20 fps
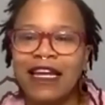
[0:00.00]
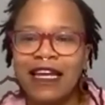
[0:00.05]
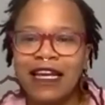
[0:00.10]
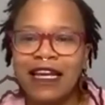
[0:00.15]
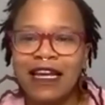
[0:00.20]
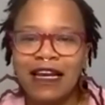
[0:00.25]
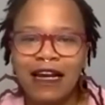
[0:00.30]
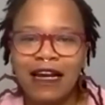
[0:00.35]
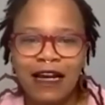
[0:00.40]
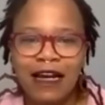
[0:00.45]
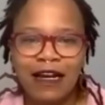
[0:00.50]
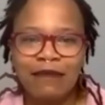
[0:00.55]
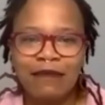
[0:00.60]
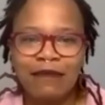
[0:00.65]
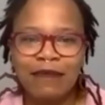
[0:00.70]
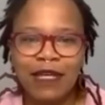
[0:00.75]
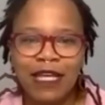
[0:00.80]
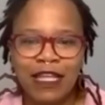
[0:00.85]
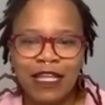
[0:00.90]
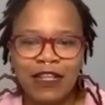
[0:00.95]

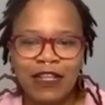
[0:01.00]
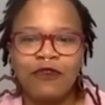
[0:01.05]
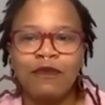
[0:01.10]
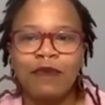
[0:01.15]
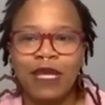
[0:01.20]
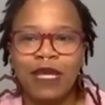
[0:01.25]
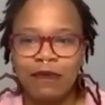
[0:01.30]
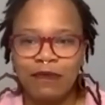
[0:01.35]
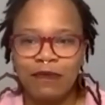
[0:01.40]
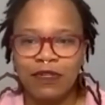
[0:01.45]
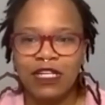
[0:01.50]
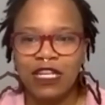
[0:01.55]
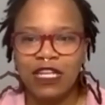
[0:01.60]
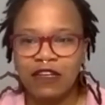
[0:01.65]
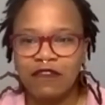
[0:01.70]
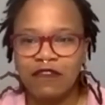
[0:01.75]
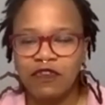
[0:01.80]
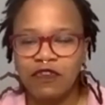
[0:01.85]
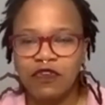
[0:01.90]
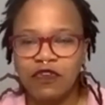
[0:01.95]
And they'll be able to
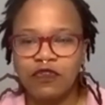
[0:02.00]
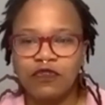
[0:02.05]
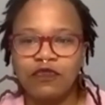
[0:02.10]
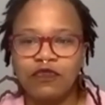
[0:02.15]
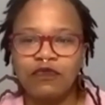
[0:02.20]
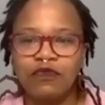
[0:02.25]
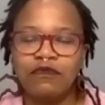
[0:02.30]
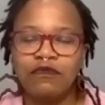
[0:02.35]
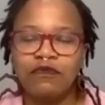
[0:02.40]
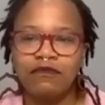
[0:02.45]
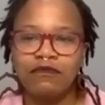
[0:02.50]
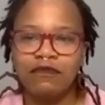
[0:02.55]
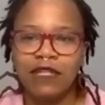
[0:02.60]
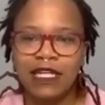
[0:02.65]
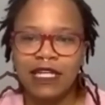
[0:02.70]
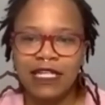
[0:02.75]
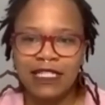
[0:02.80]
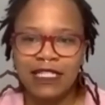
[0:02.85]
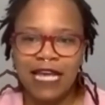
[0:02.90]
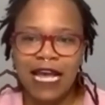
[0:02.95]
give you the
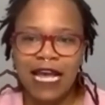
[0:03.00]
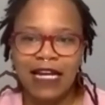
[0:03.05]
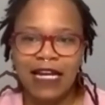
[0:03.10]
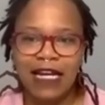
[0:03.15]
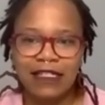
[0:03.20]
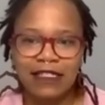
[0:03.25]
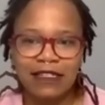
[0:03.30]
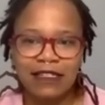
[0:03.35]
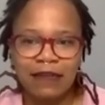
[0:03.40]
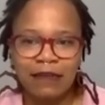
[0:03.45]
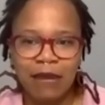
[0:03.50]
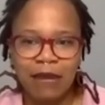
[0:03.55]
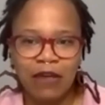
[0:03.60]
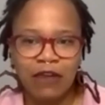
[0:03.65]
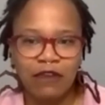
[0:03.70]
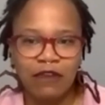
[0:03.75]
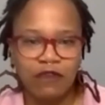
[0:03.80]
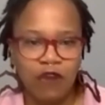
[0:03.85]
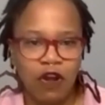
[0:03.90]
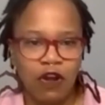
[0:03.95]
exact amount
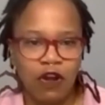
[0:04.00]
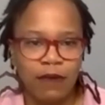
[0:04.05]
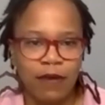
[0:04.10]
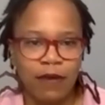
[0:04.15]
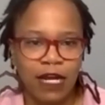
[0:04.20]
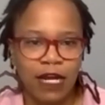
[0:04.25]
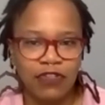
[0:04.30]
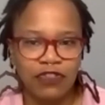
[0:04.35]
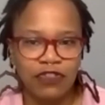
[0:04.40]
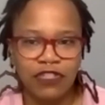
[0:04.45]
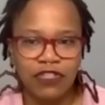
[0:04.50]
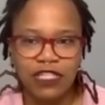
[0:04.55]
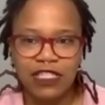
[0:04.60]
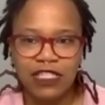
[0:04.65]
of carbohydrates in